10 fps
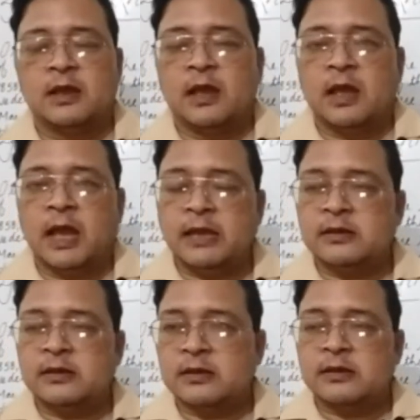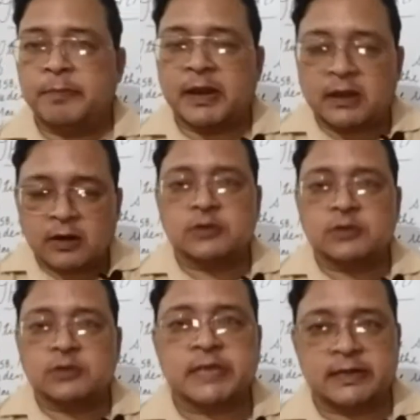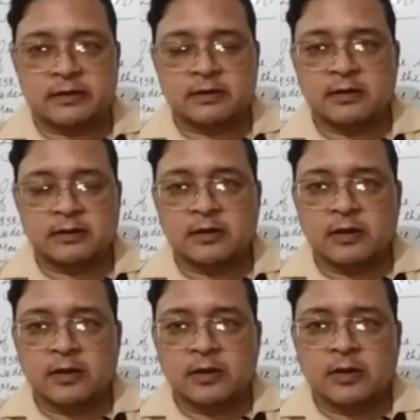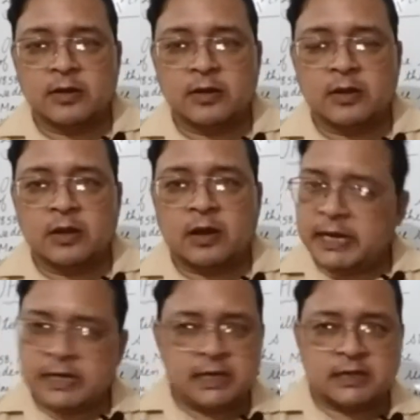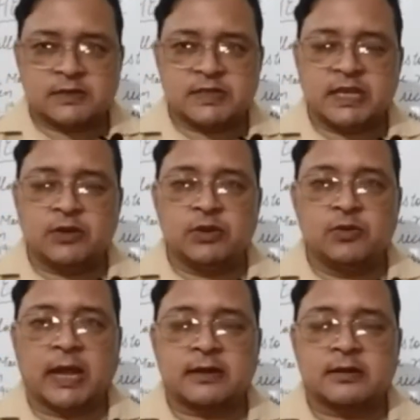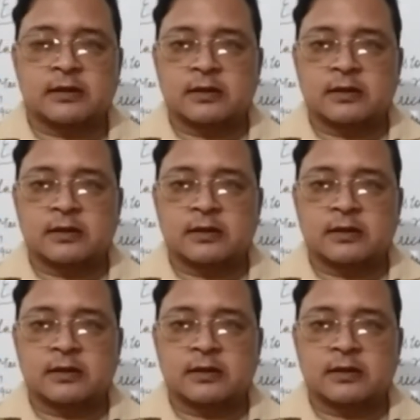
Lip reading: And peddler also said, I didn't say to you that